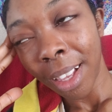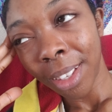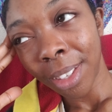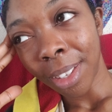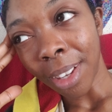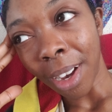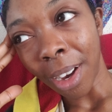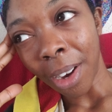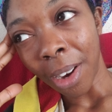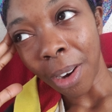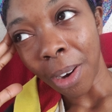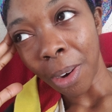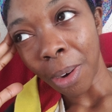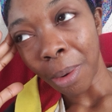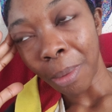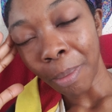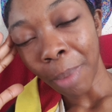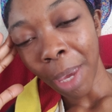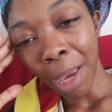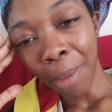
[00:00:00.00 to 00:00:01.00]

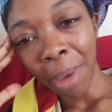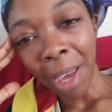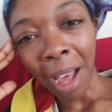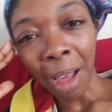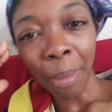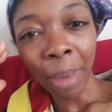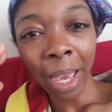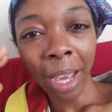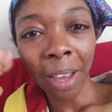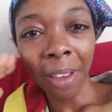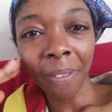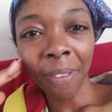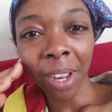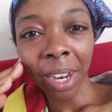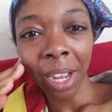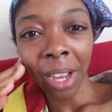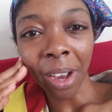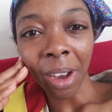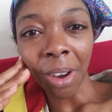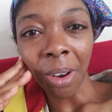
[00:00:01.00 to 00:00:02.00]
so maybe i'll make a
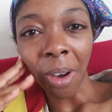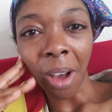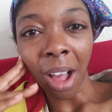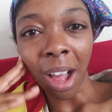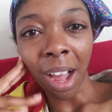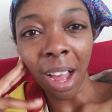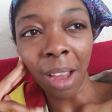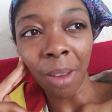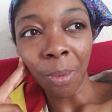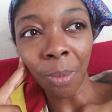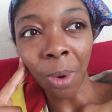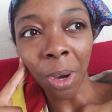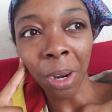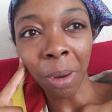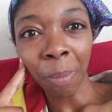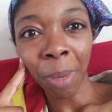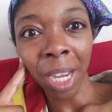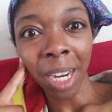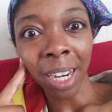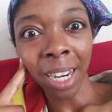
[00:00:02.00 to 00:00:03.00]
video on what
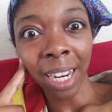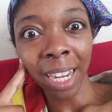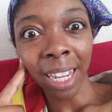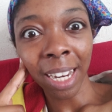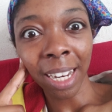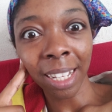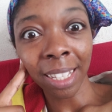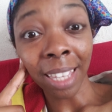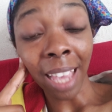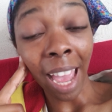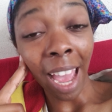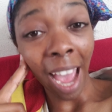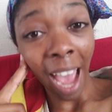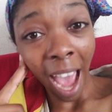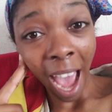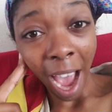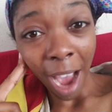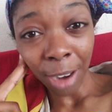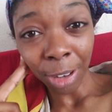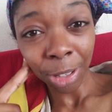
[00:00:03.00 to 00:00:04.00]
a period is
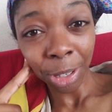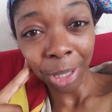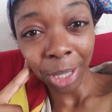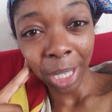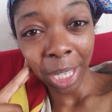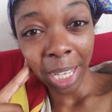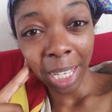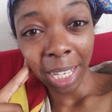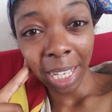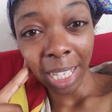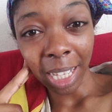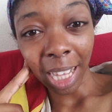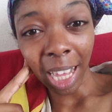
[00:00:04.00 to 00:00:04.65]
actually